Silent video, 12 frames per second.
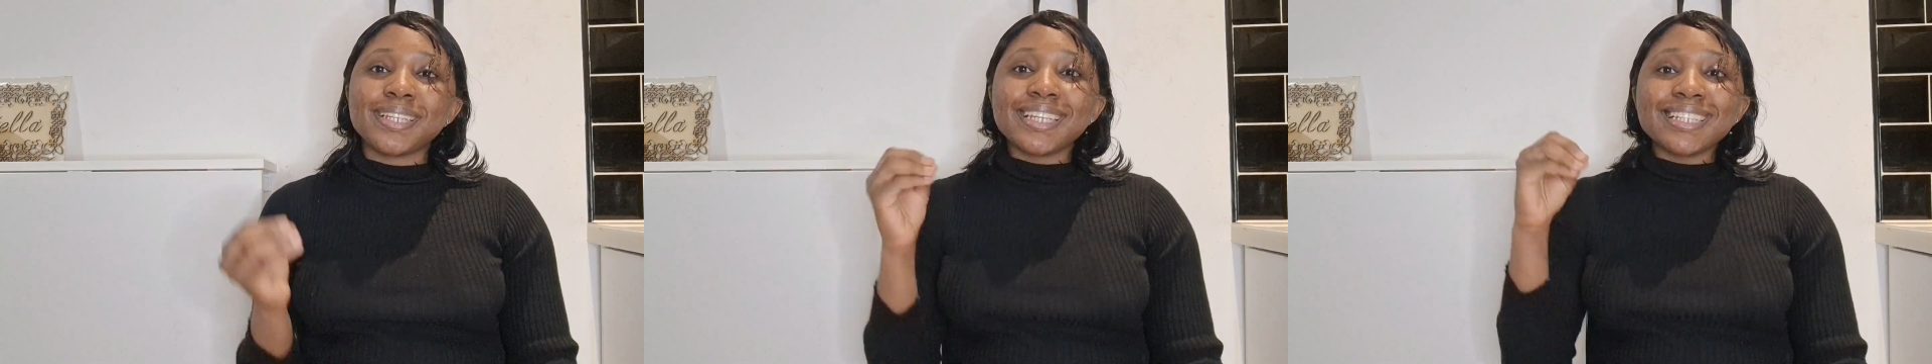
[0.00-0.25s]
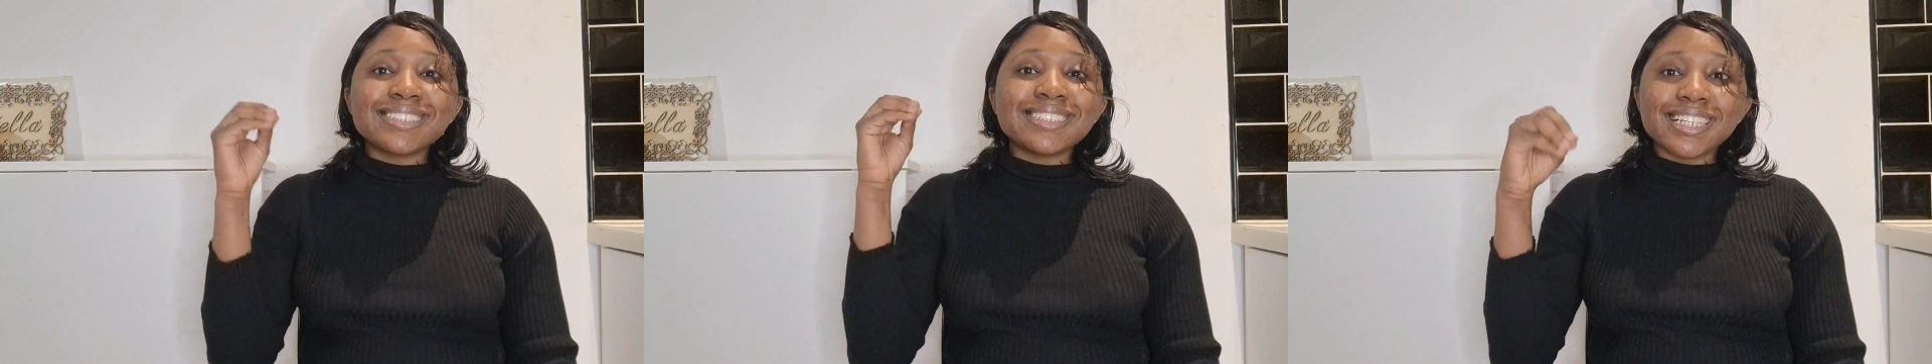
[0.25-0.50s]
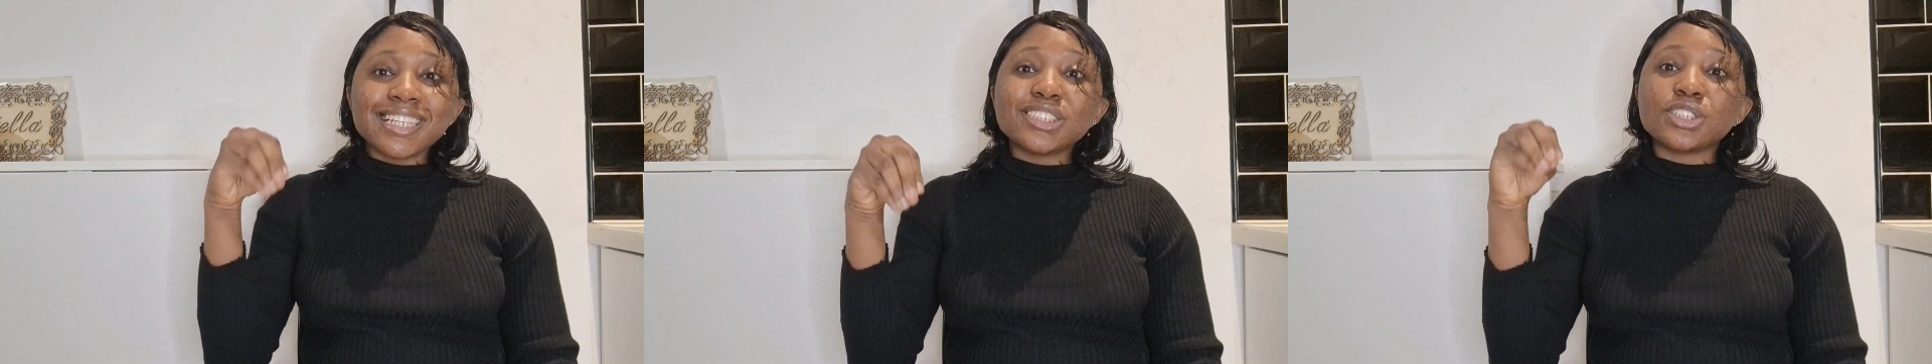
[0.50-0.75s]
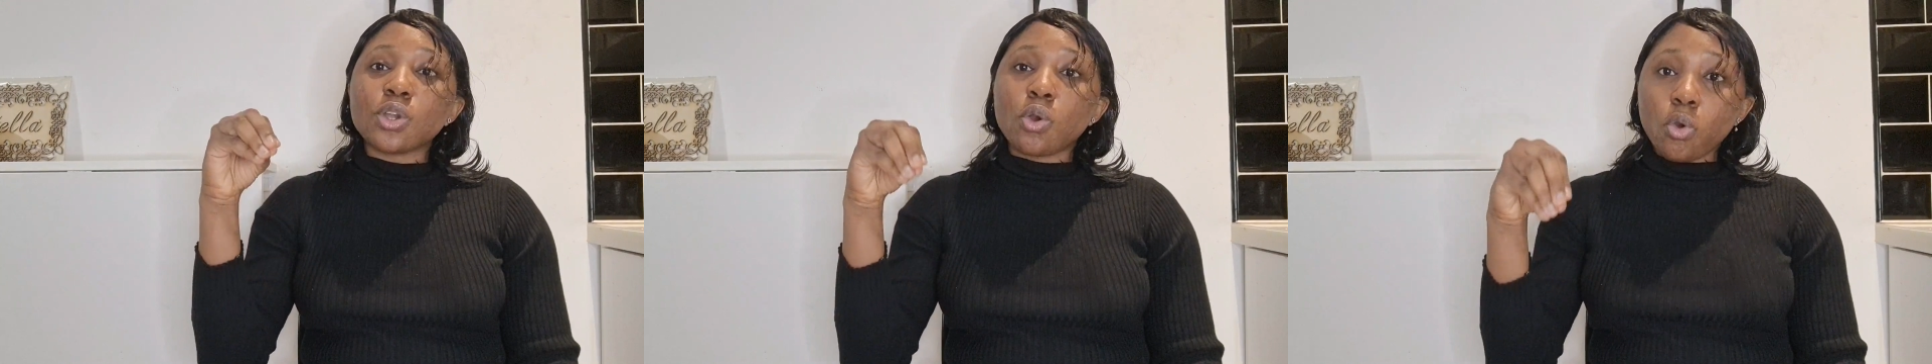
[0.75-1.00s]
It
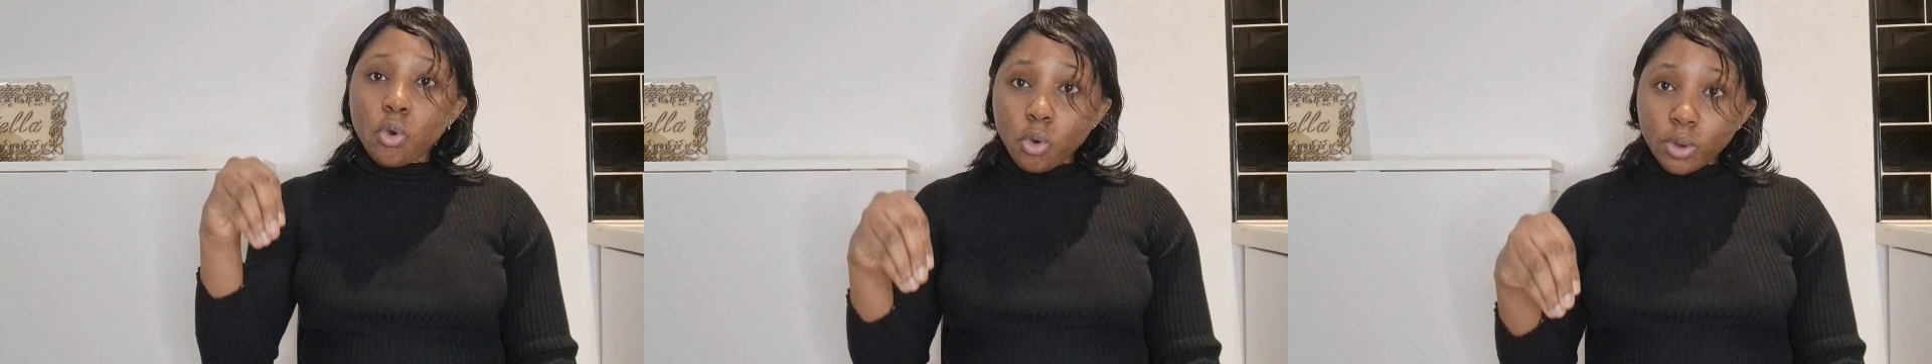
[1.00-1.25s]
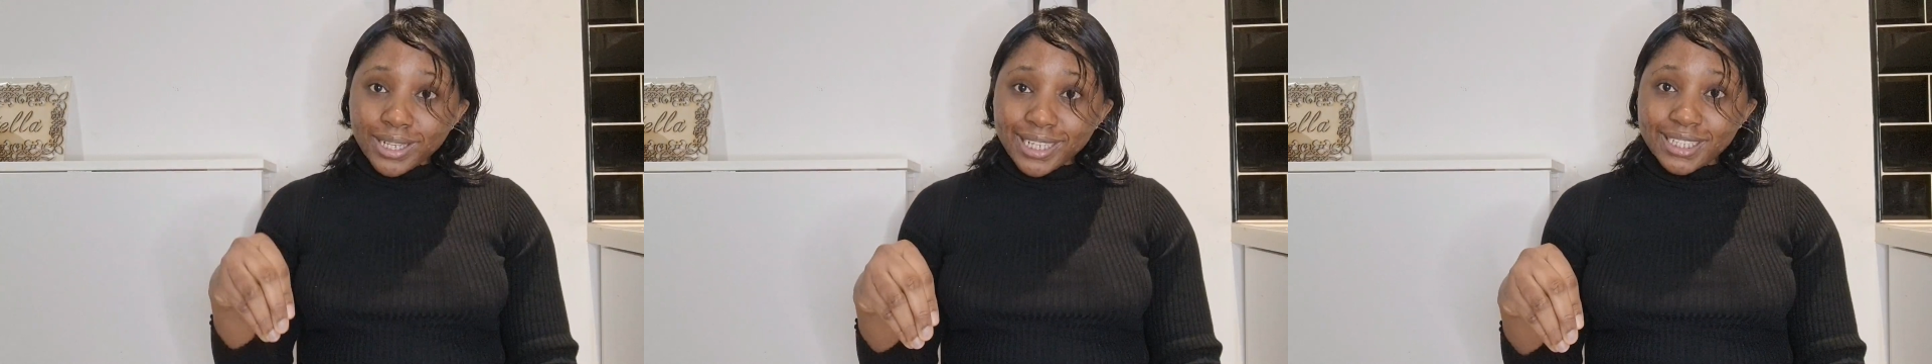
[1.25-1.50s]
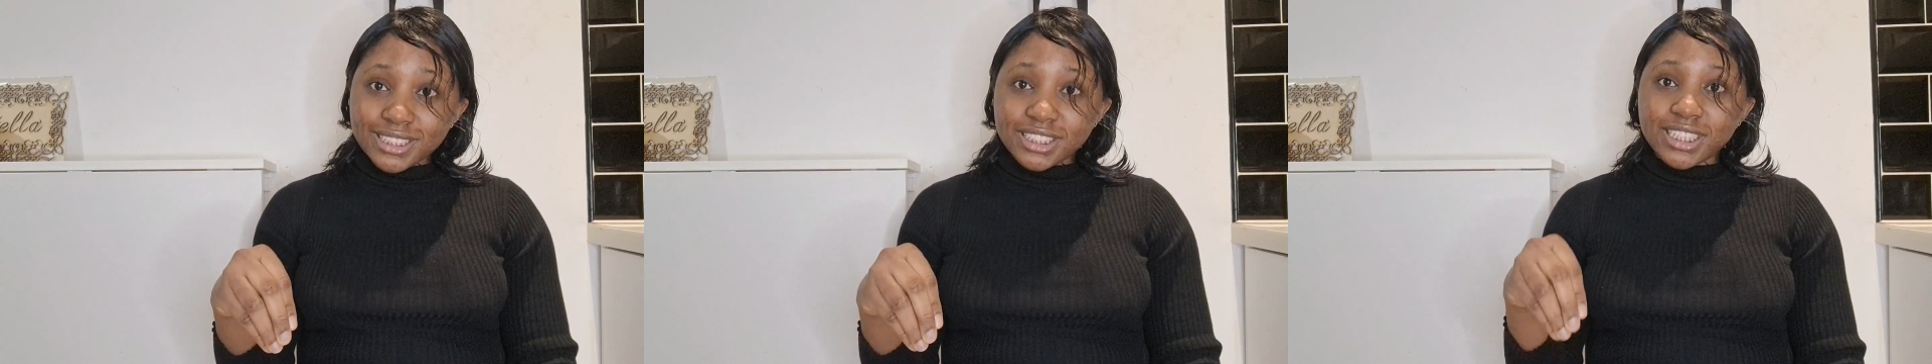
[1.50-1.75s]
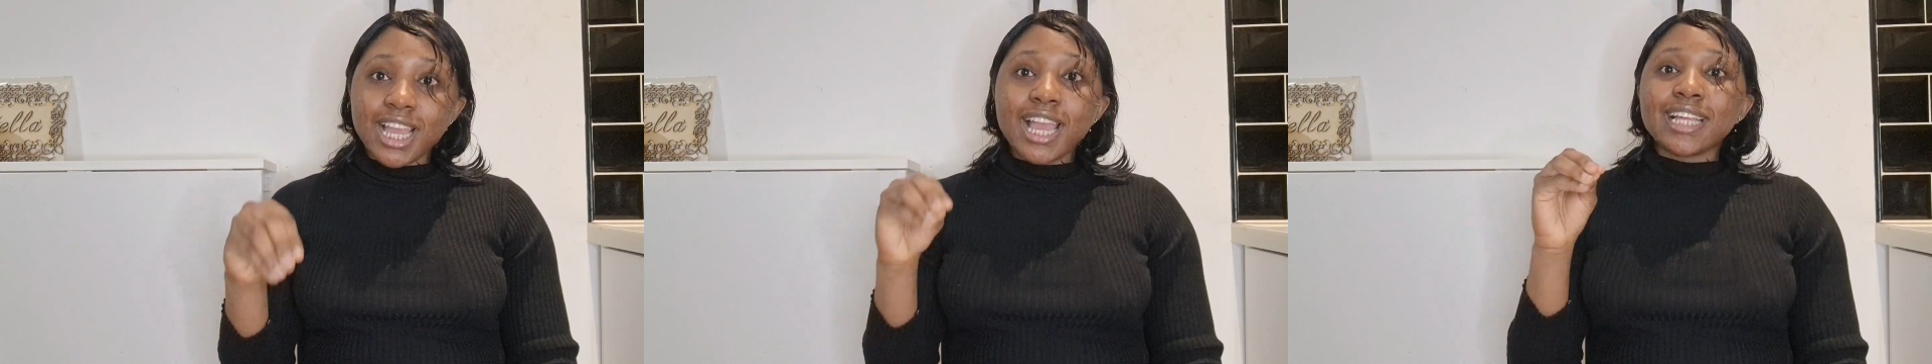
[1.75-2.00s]
is your college